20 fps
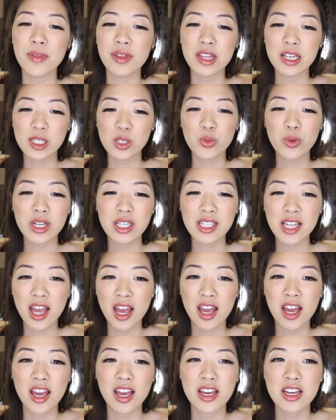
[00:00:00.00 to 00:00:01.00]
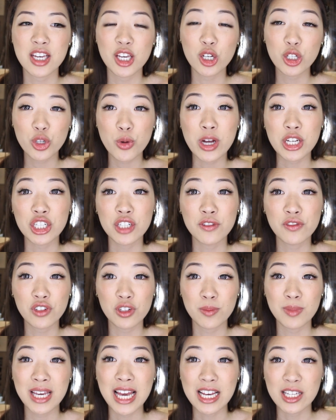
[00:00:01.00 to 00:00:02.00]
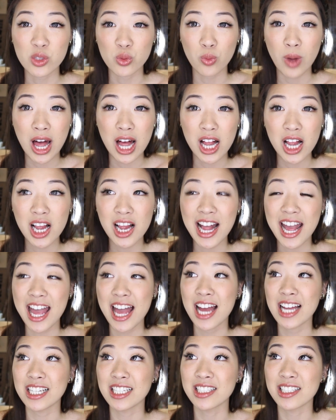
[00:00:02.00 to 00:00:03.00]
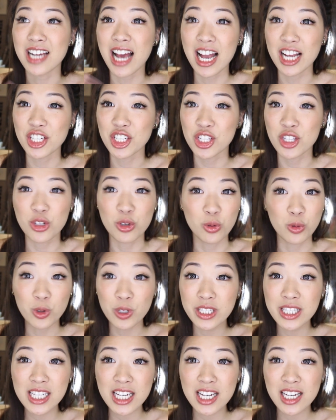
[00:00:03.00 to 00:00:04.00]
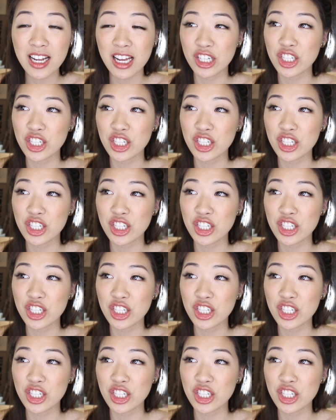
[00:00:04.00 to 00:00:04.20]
This was a huge question for me as well, and I just Googled it.